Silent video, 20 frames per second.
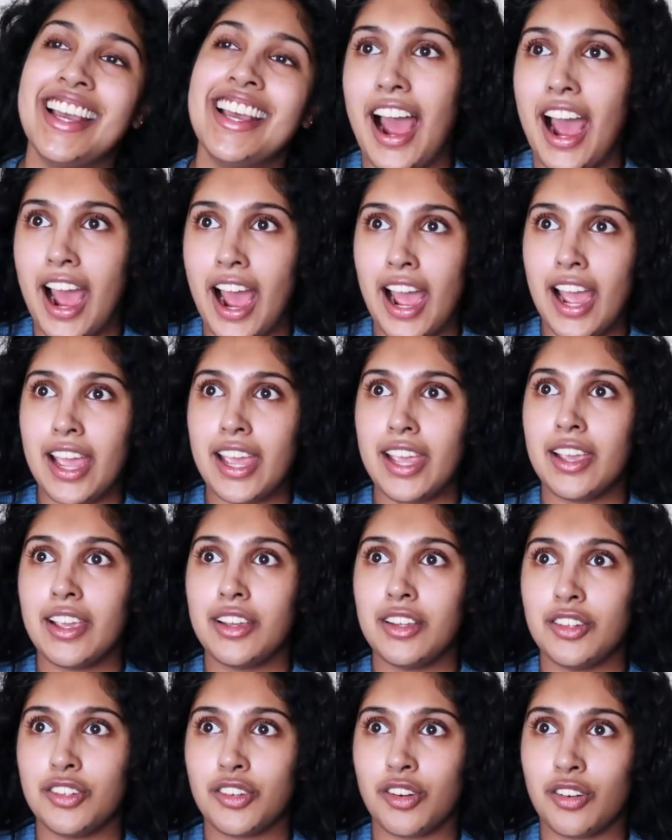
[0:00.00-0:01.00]

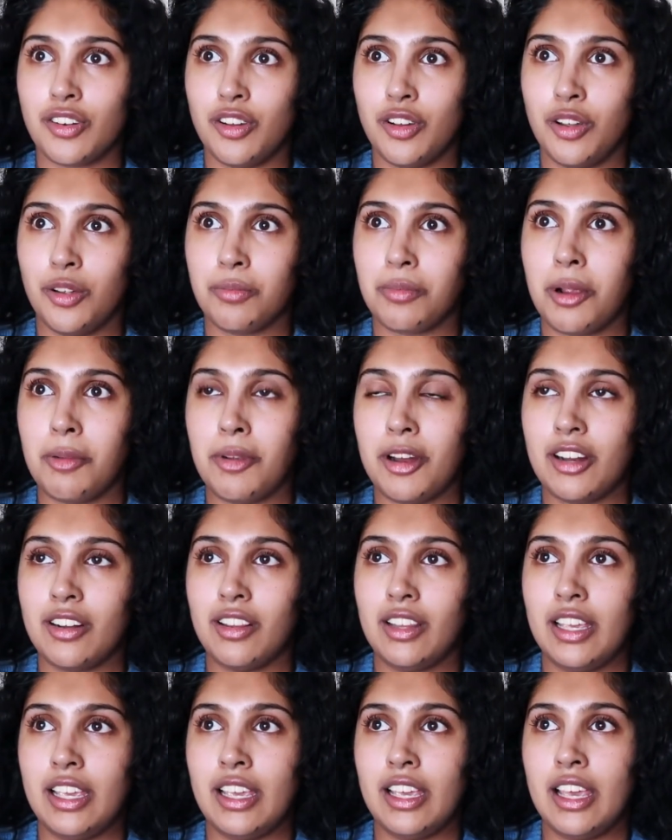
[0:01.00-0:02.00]
I journal
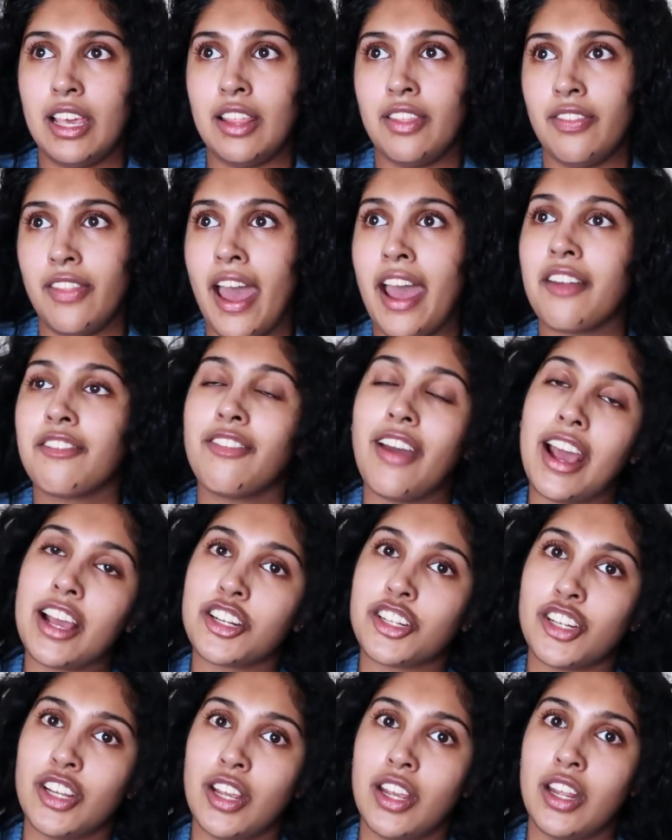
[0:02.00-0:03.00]
primarily in that
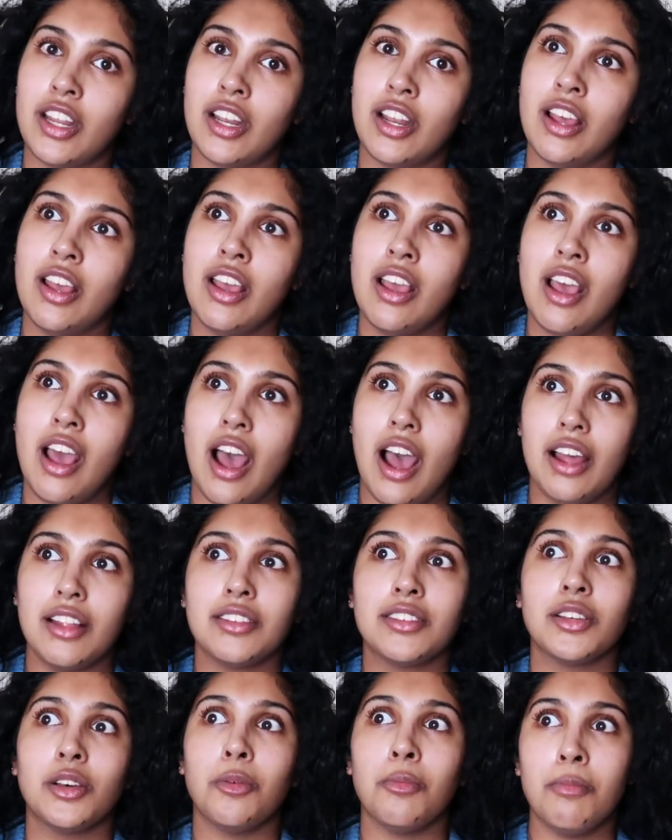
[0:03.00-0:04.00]
fashion
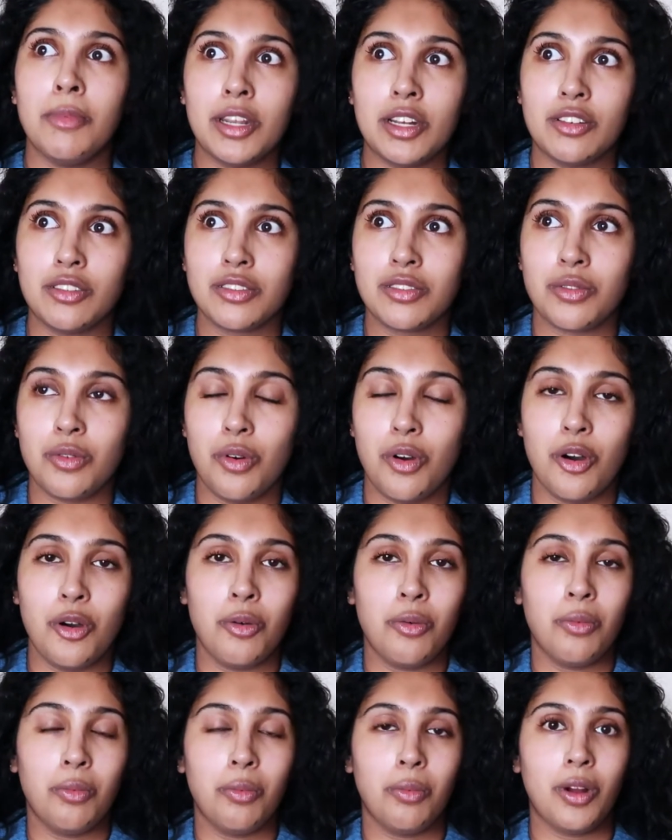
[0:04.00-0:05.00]
until middle
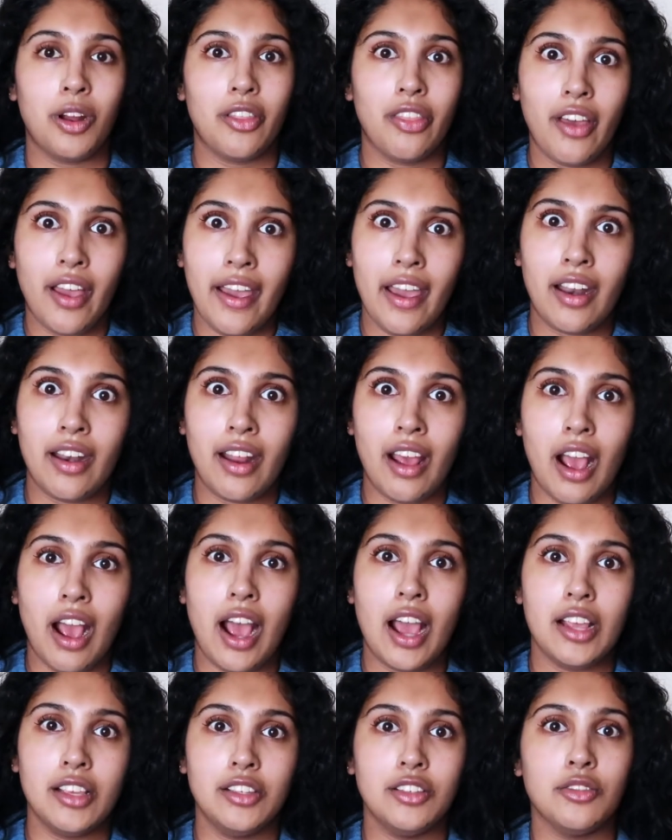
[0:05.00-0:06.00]
school, where then
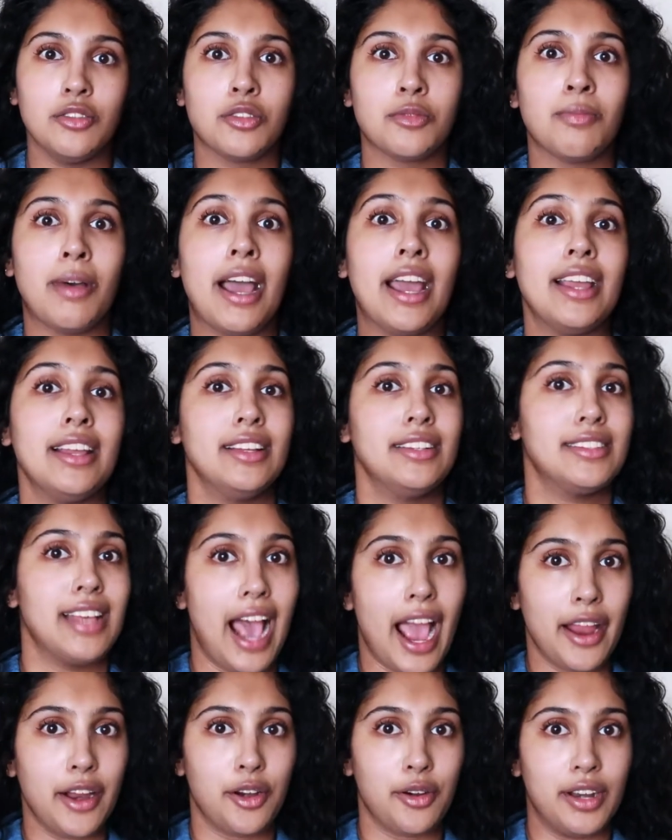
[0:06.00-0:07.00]
I use my
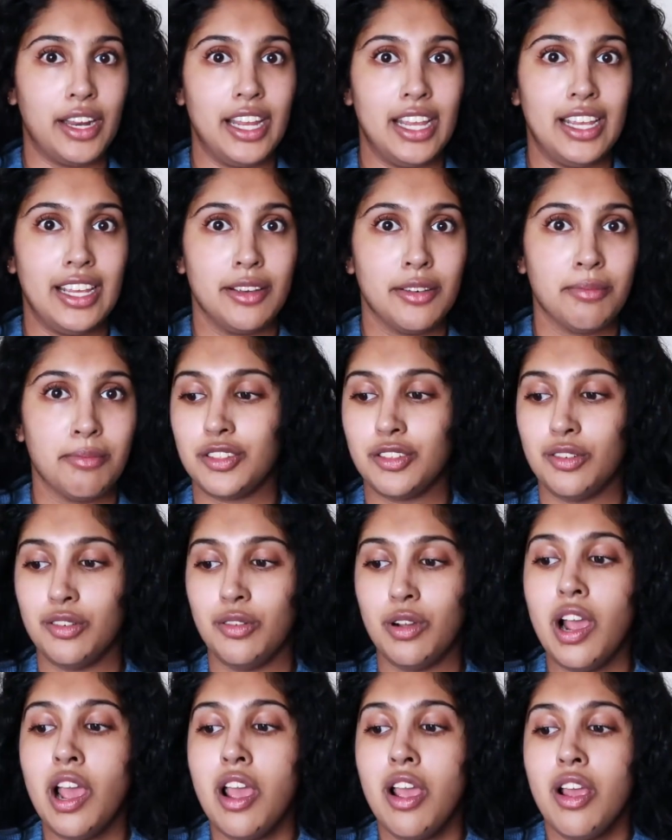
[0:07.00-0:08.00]
diary to